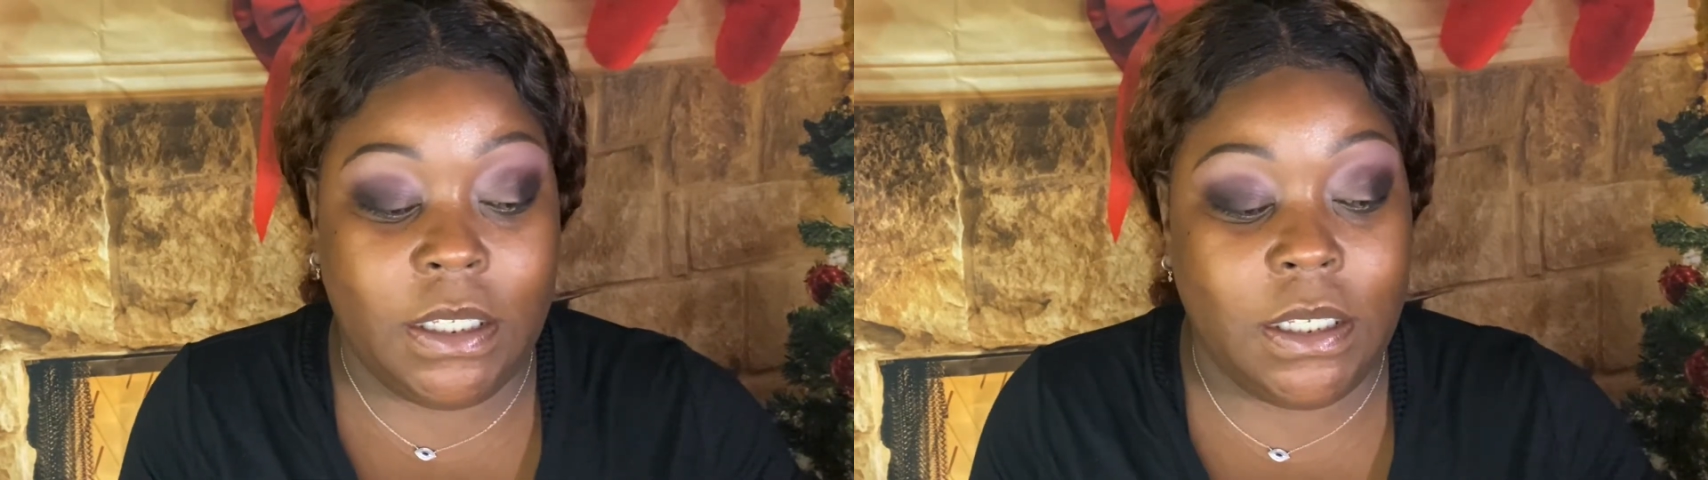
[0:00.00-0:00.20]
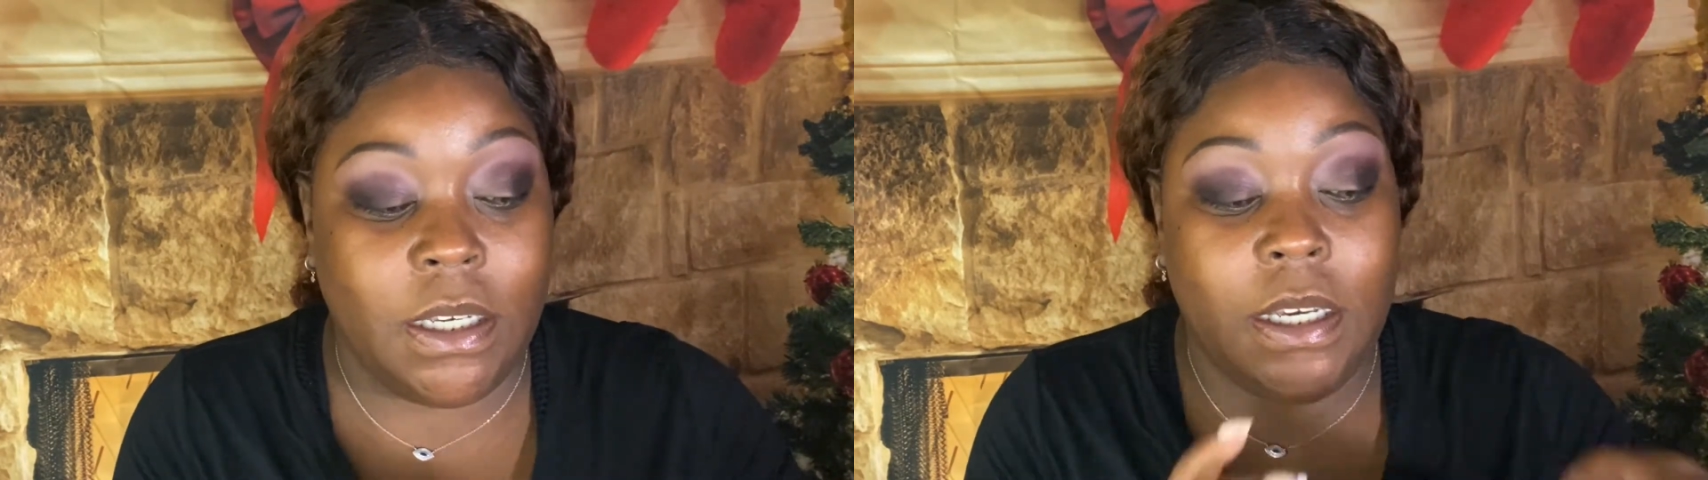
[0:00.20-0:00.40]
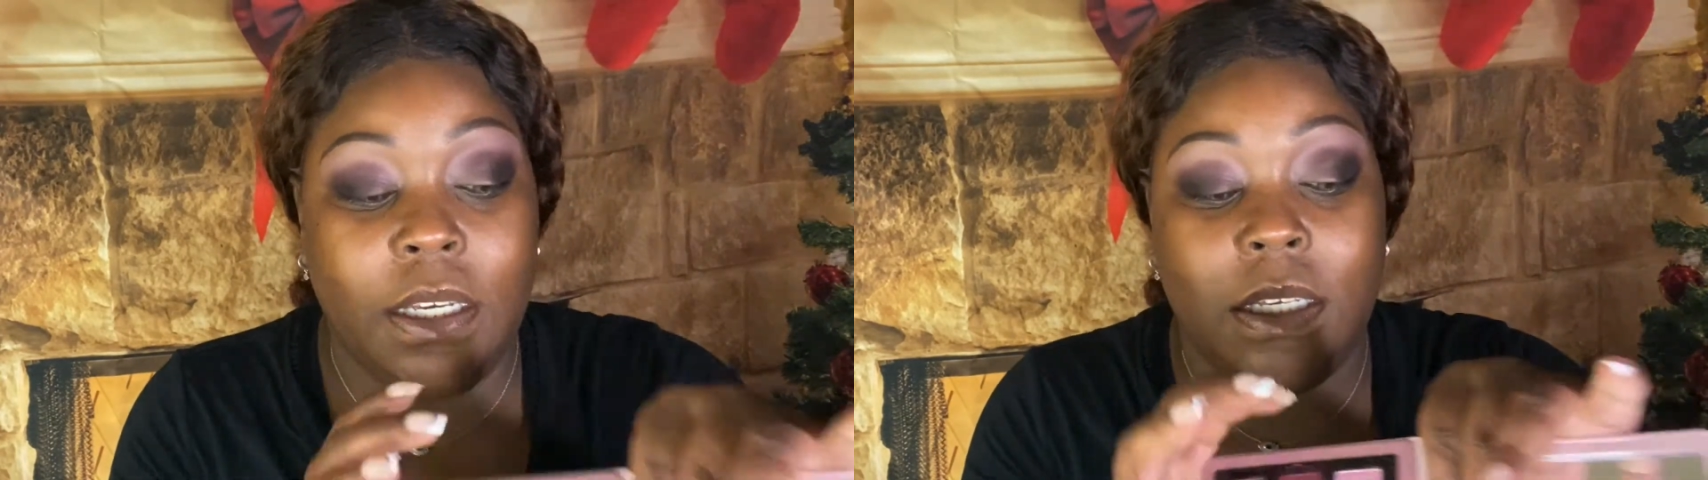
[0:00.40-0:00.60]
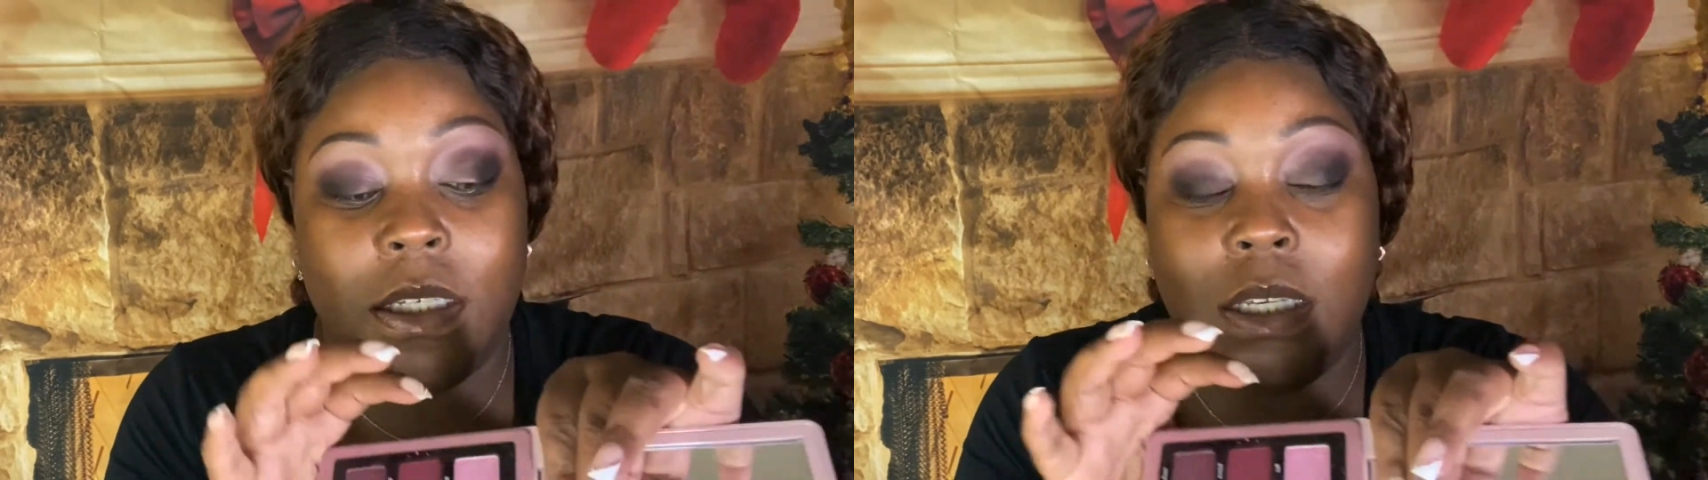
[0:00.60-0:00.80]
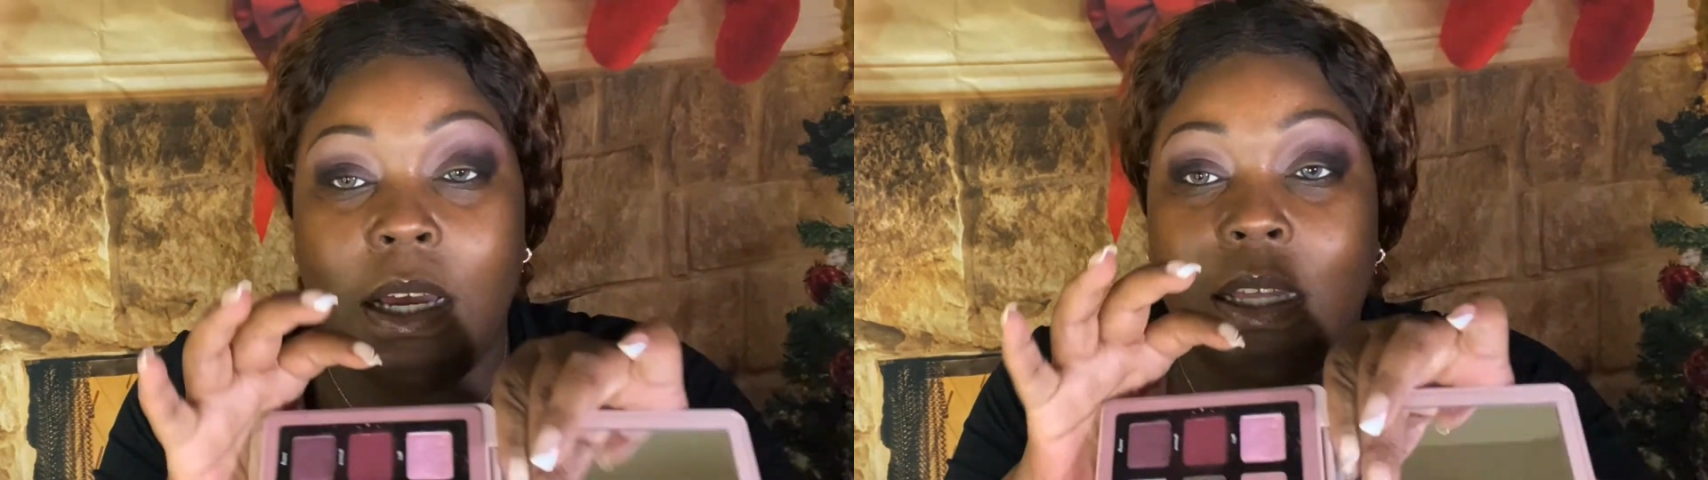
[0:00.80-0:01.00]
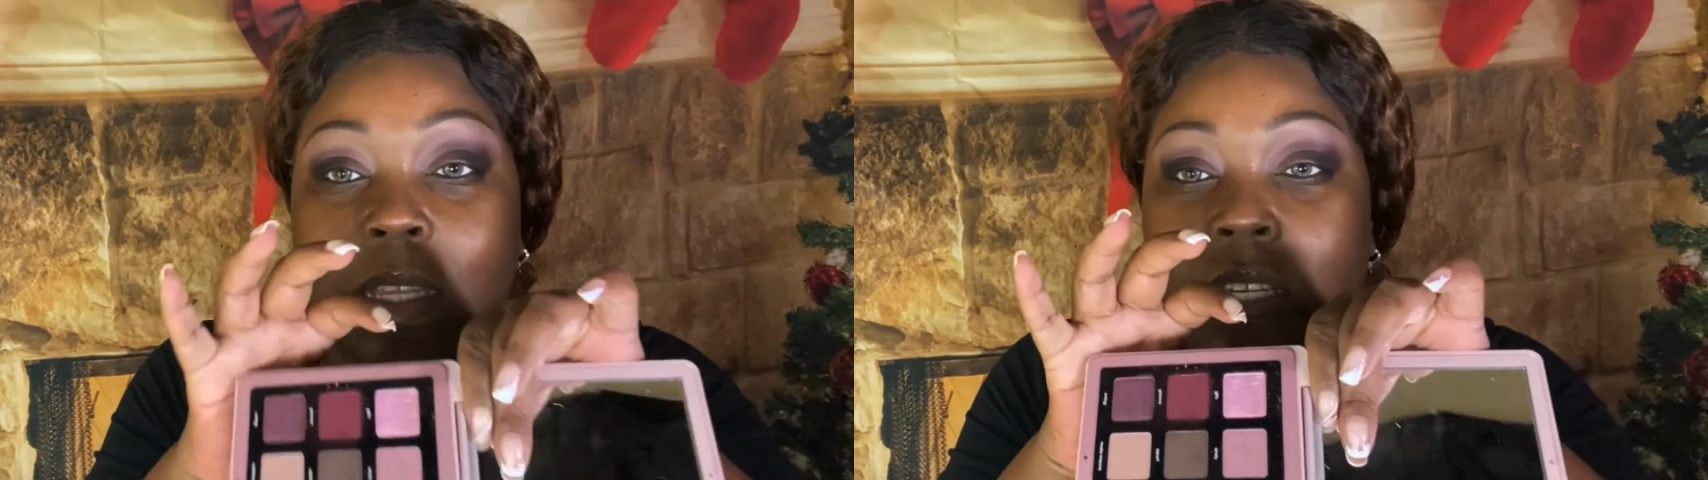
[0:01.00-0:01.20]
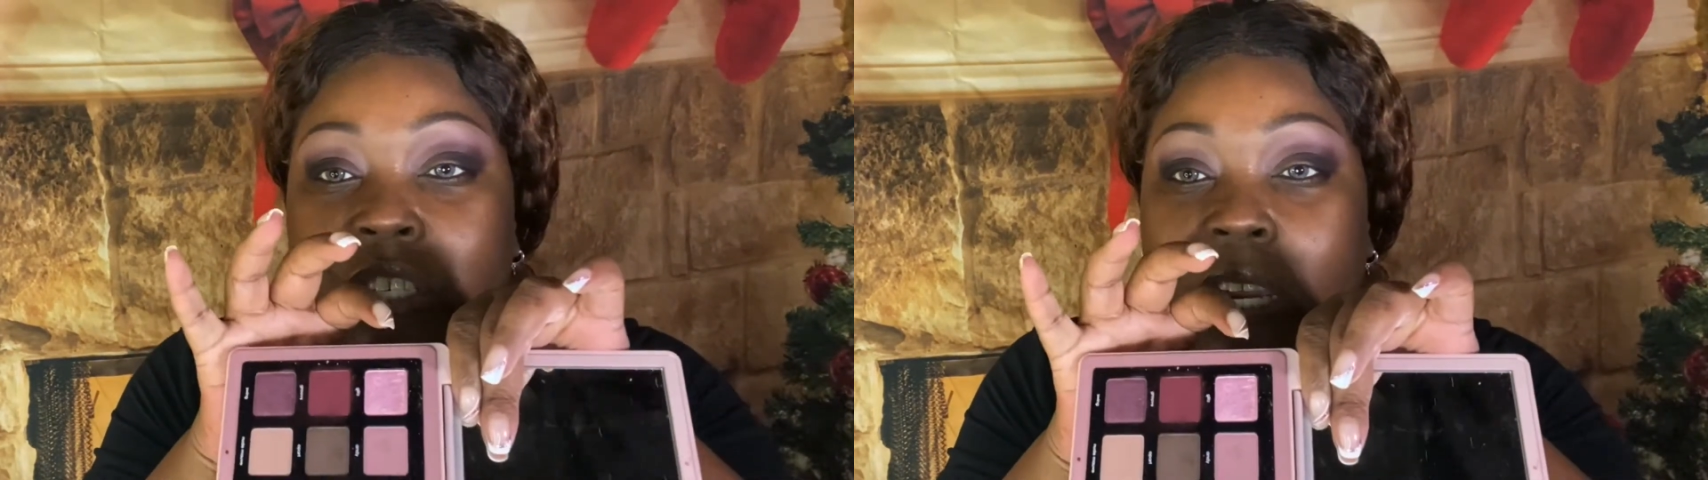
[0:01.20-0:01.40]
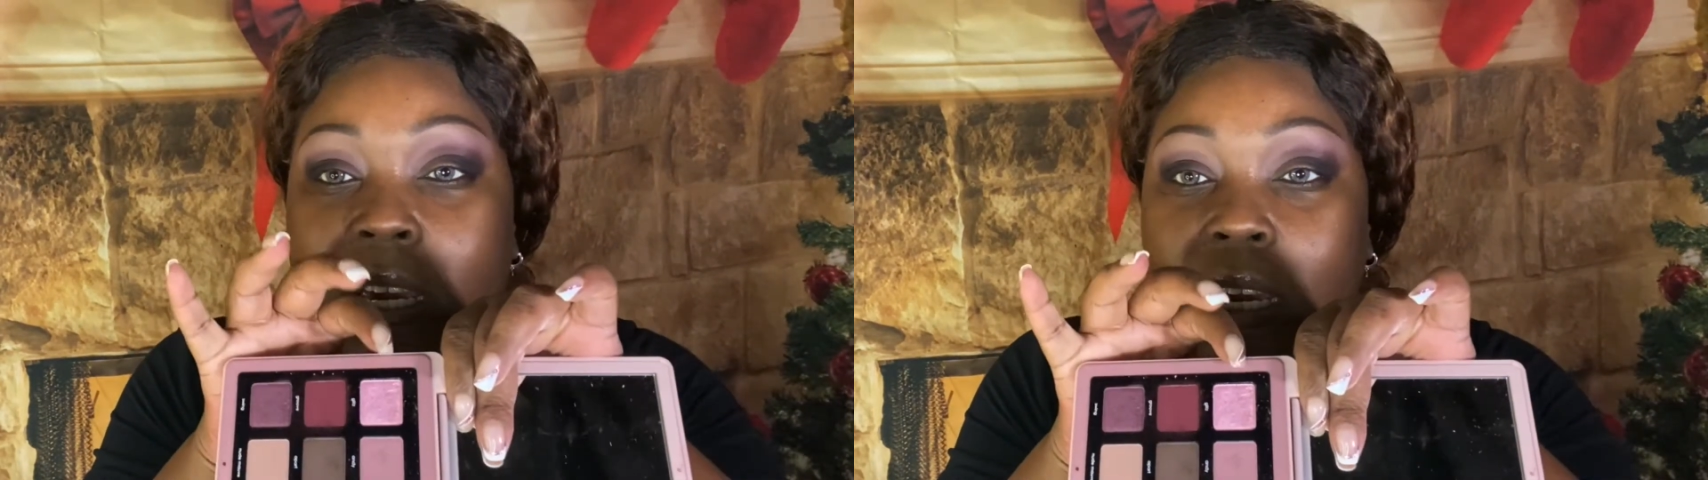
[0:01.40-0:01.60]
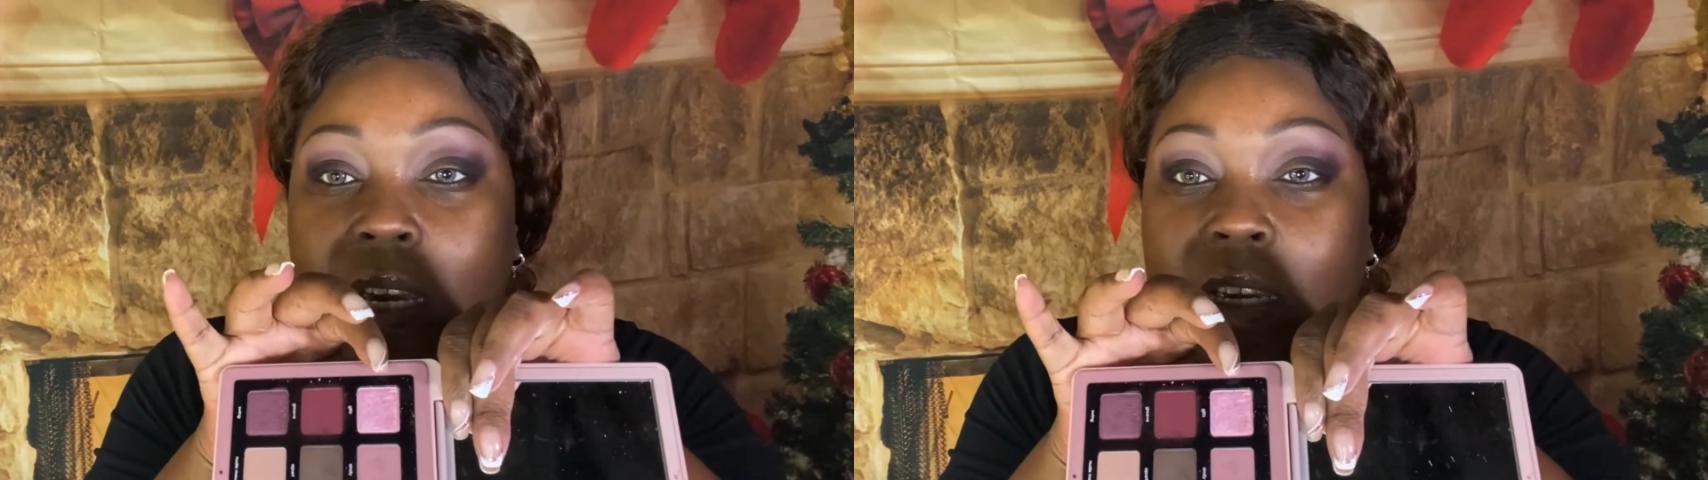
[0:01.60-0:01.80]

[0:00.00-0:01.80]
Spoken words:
is this shade here.